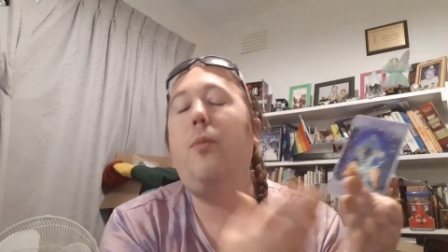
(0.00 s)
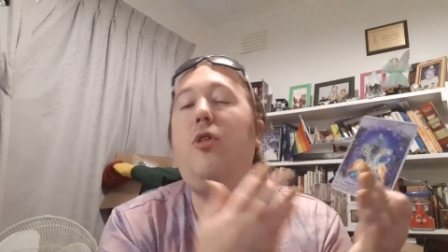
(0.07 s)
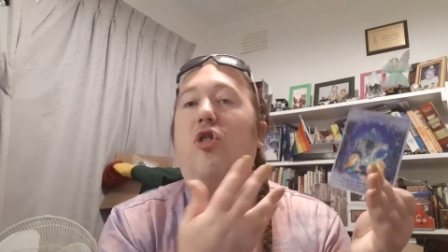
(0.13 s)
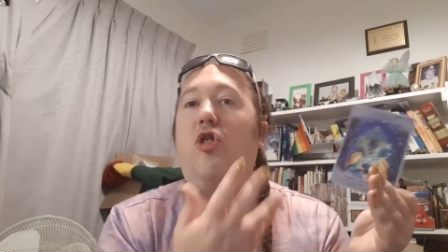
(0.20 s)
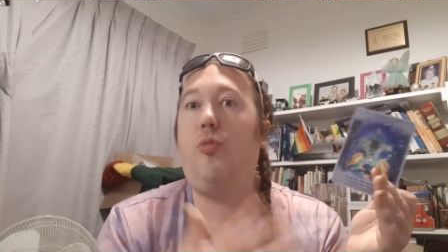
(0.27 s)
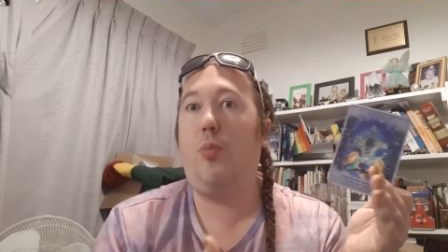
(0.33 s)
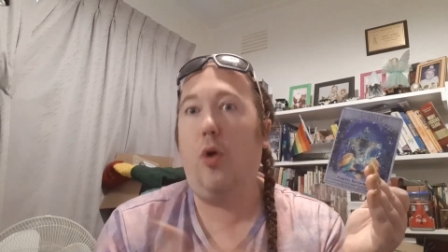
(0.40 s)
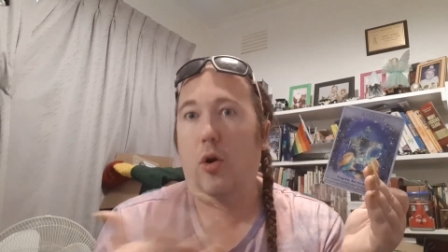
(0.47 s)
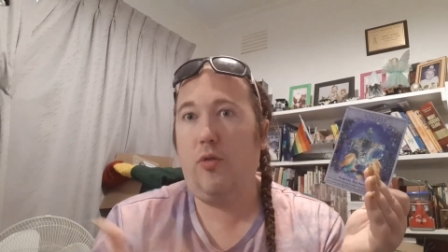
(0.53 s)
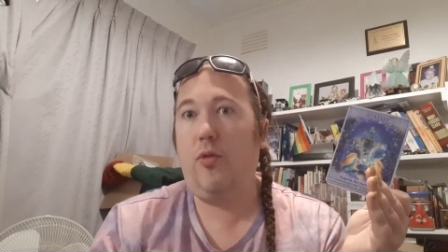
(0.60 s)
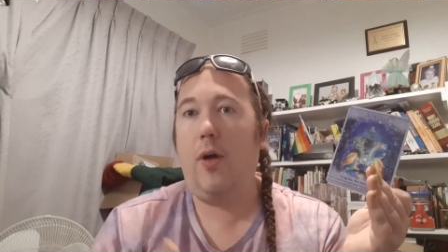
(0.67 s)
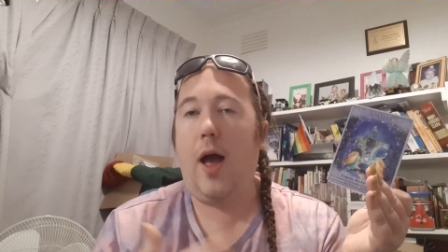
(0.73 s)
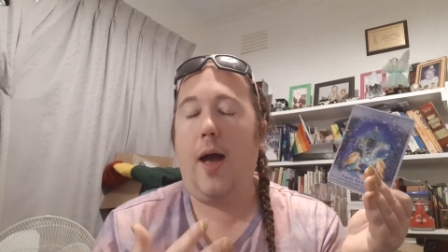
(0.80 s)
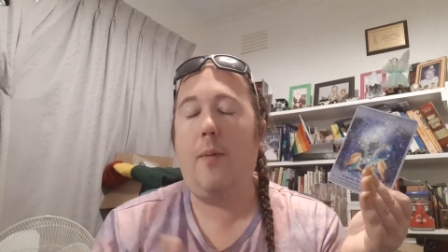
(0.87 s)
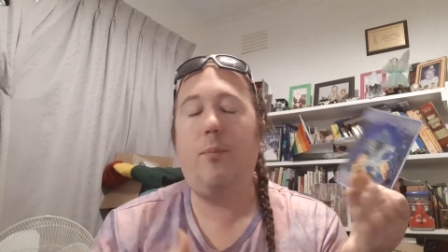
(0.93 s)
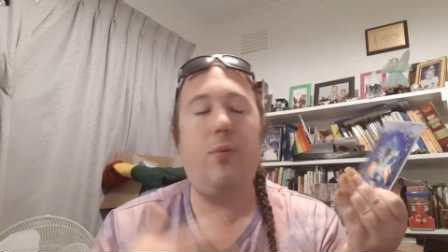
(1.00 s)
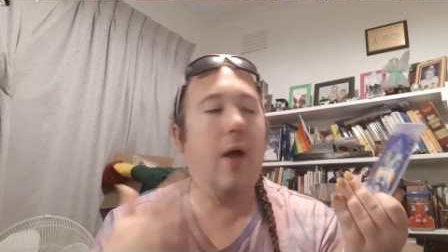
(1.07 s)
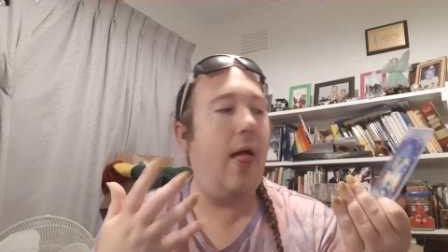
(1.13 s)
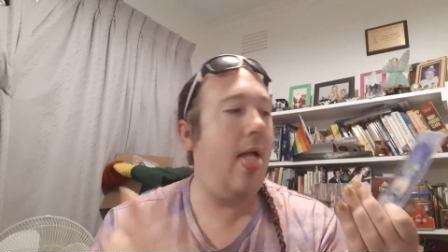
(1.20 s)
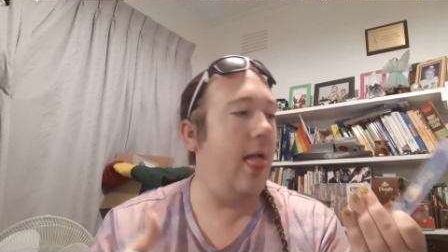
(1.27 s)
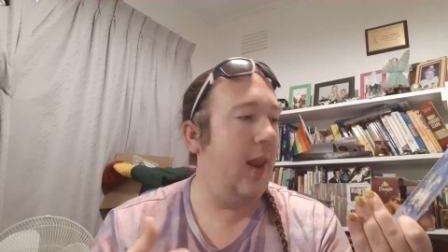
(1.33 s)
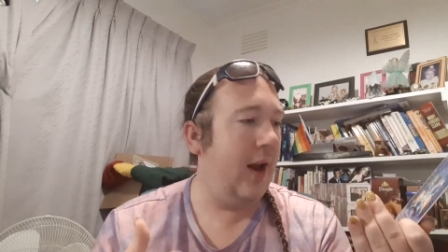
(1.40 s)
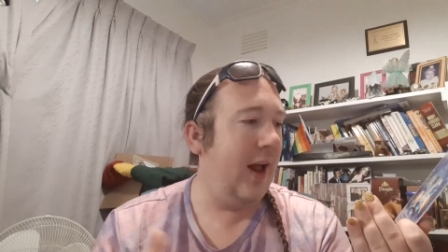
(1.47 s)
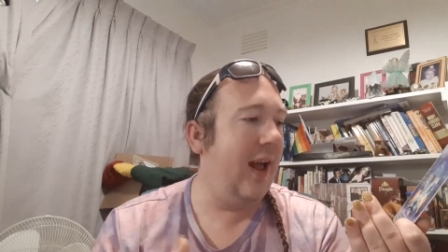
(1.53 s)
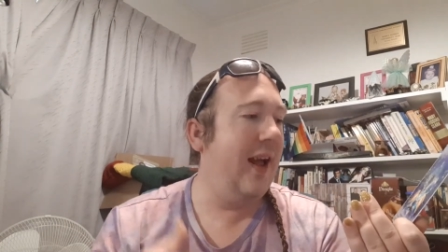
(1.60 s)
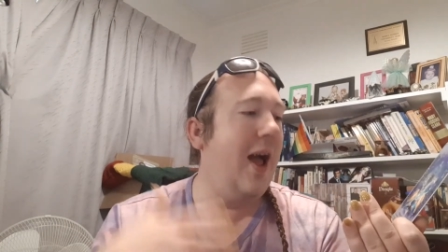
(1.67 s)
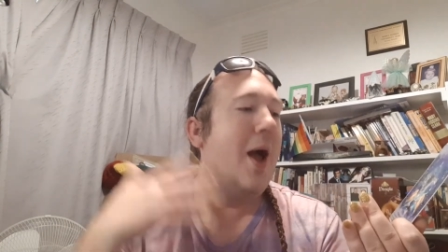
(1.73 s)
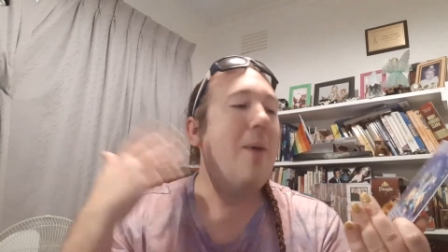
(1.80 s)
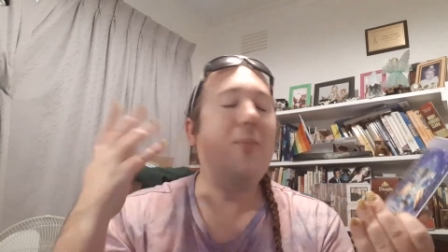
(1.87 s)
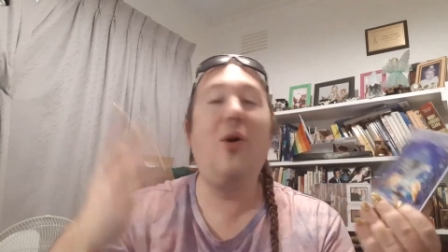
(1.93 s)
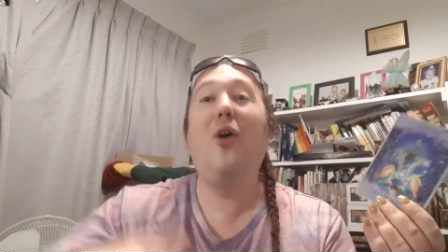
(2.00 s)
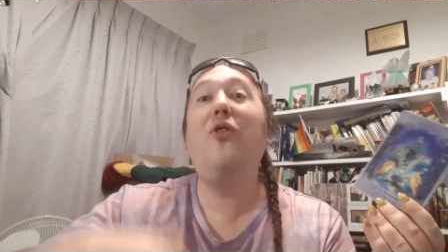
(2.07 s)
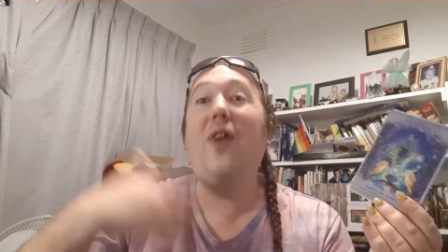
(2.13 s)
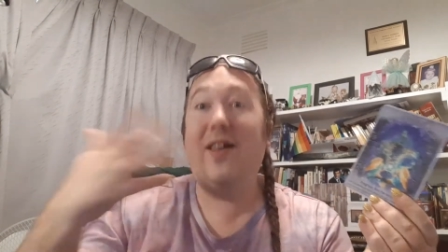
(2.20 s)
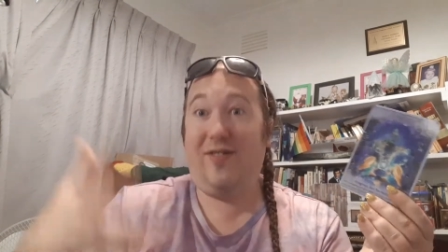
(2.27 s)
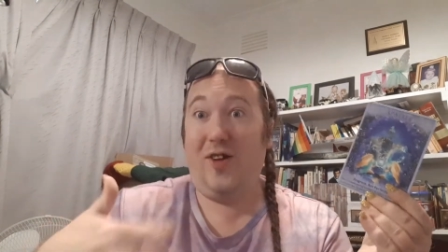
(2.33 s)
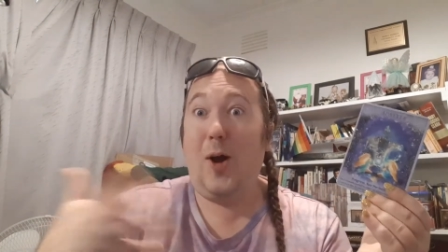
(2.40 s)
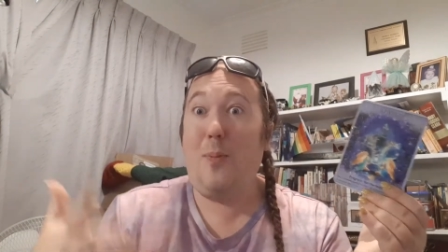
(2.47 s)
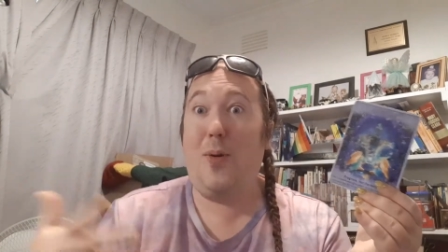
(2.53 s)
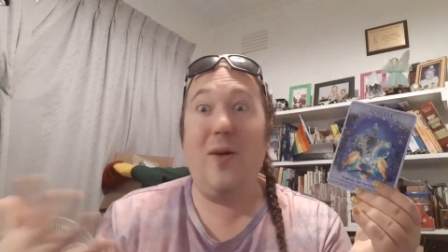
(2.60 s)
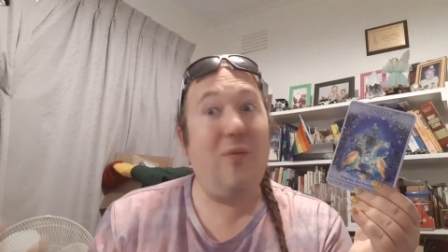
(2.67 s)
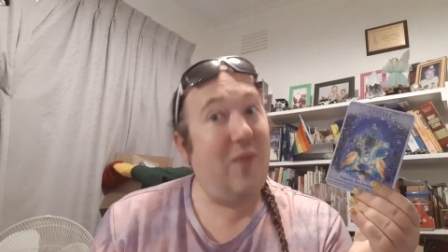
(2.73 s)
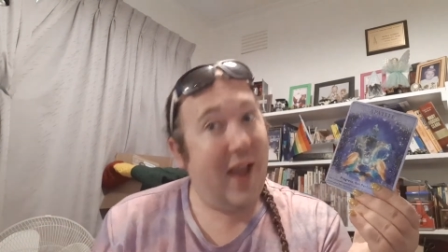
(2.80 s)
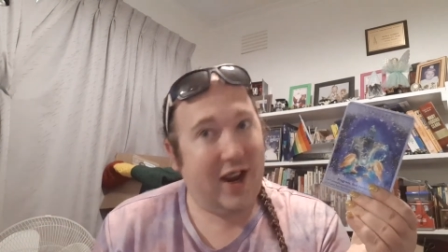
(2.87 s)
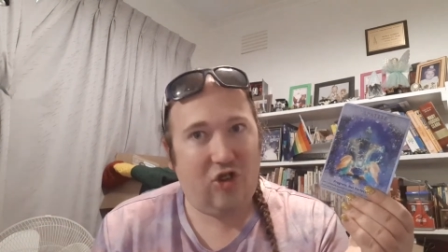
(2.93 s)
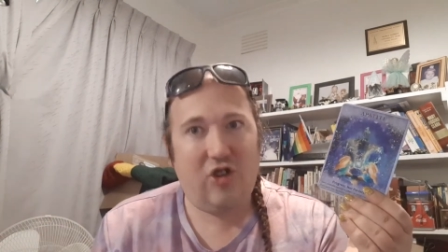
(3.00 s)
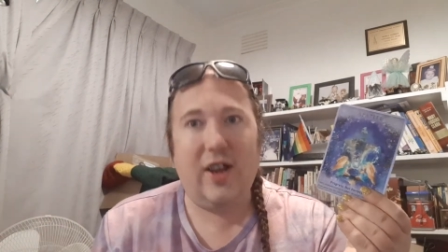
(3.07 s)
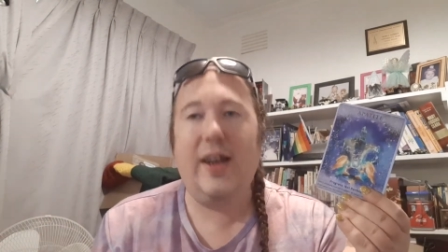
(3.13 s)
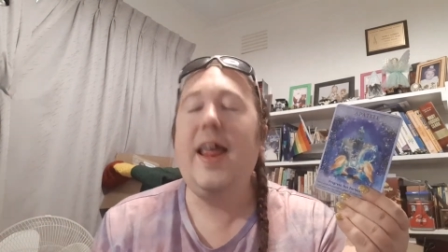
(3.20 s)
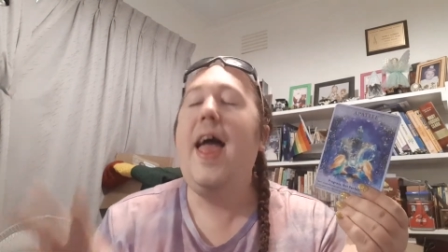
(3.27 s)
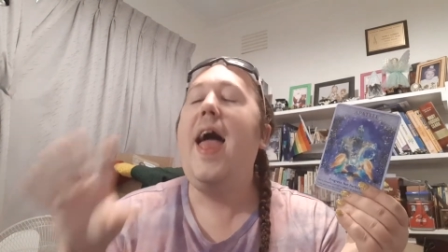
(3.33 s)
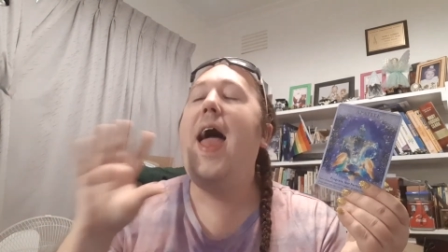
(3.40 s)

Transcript: which is progress, not perfection.